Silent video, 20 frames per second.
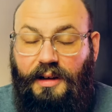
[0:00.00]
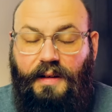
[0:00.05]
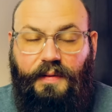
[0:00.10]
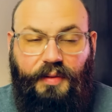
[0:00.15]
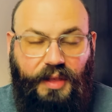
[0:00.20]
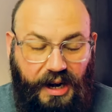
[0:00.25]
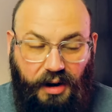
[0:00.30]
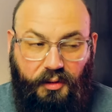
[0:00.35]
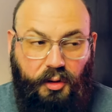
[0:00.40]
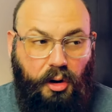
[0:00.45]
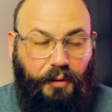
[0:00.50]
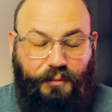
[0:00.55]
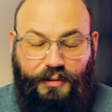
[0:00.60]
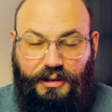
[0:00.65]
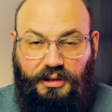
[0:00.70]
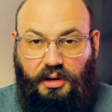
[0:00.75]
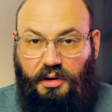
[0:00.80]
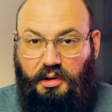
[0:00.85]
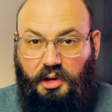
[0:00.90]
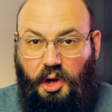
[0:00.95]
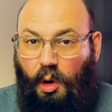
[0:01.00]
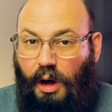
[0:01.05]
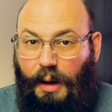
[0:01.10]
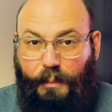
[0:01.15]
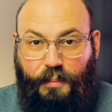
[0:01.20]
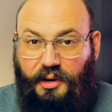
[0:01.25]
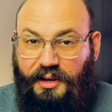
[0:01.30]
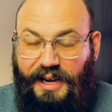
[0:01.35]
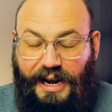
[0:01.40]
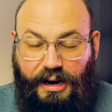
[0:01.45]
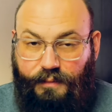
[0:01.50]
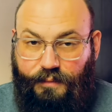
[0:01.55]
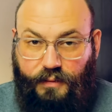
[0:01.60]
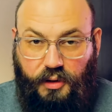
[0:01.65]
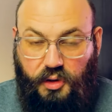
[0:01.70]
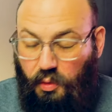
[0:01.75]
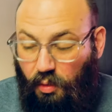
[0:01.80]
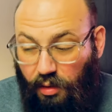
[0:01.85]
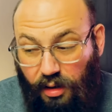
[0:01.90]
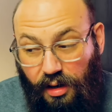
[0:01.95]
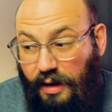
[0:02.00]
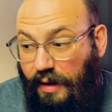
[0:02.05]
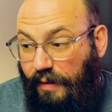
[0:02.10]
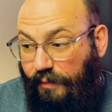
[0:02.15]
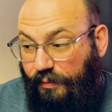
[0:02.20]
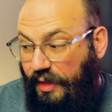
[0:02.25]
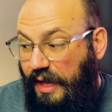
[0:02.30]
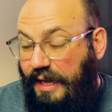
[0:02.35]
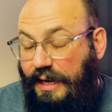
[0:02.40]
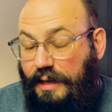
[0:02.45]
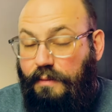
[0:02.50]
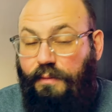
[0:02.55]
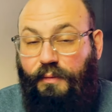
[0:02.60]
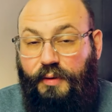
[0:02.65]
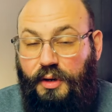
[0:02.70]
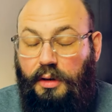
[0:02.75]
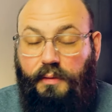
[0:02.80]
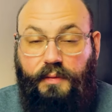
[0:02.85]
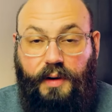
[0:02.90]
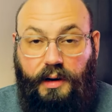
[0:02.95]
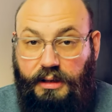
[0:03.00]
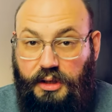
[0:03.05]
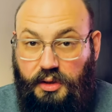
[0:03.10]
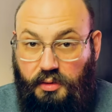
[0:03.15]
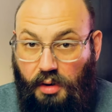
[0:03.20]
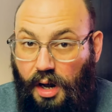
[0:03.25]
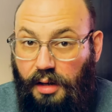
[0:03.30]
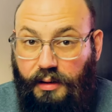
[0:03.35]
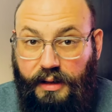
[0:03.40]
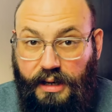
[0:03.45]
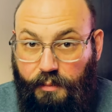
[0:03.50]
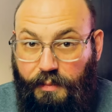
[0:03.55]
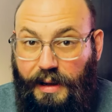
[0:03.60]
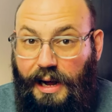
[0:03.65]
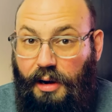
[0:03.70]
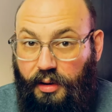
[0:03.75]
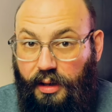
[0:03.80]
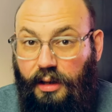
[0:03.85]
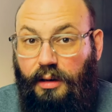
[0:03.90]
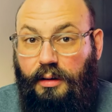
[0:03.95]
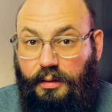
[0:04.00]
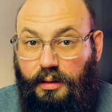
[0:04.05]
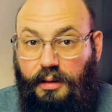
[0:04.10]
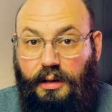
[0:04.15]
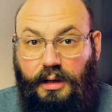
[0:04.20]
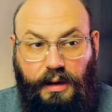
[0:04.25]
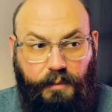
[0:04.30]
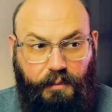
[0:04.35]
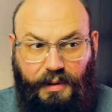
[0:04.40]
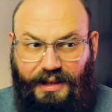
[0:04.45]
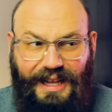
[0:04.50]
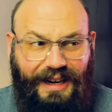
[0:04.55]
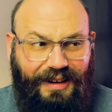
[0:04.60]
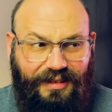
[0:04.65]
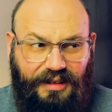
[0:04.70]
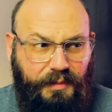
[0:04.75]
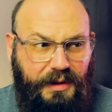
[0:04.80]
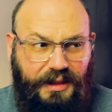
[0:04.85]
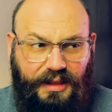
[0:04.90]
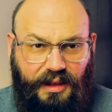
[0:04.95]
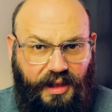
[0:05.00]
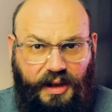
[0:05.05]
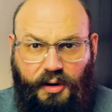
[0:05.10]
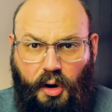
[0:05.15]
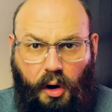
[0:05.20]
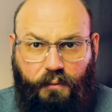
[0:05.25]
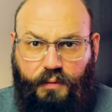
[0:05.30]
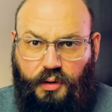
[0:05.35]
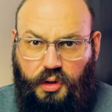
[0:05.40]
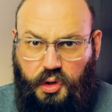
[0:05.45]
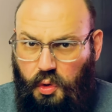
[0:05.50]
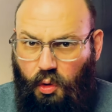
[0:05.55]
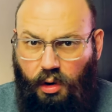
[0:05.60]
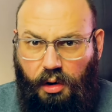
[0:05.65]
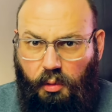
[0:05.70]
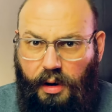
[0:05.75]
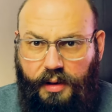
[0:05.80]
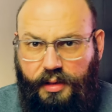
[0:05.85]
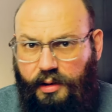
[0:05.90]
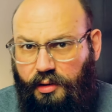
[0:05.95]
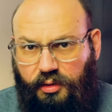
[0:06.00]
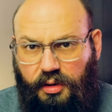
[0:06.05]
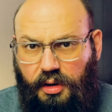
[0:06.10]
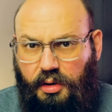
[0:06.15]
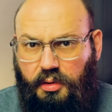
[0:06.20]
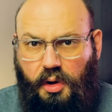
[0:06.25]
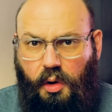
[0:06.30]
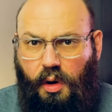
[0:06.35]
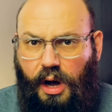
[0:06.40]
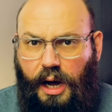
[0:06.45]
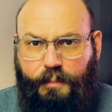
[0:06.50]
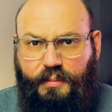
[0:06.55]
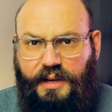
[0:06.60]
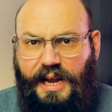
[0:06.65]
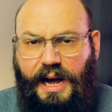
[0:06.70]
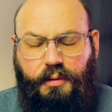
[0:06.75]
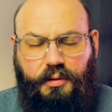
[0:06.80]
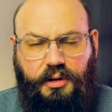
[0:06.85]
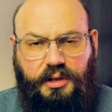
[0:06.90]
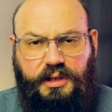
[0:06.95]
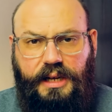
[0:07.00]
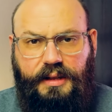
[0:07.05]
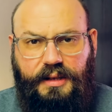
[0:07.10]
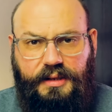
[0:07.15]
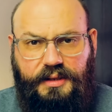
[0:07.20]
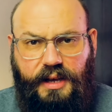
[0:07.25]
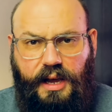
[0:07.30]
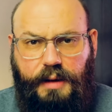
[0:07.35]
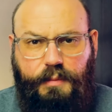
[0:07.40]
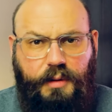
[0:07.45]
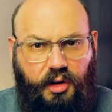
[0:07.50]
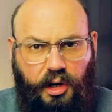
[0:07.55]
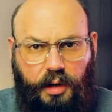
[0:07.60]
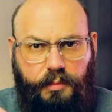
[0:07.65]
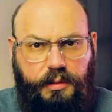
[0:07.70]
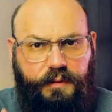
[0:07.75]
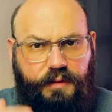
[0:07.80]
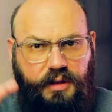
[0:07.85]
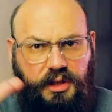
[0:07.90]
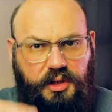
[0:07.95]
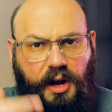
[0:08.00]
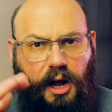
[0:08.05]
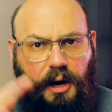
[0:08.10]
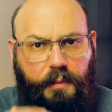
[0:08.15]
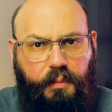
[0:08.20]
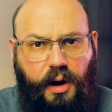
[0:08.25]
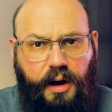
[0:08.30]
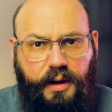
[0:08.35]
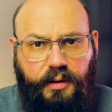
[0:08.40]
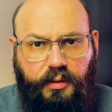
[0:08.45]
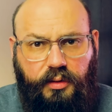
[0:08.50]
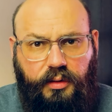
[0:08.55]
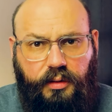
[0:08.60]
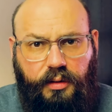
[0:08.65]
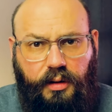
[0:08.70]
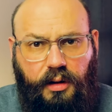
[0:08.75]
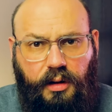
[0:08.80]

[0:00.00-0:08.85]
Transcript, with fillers: They don't know if it's going to go up or down for sure. They can feel very strongly about it, but that doesn't mean that they know for sure whether it's going to go up, down, or stay the same in terms of its stock price.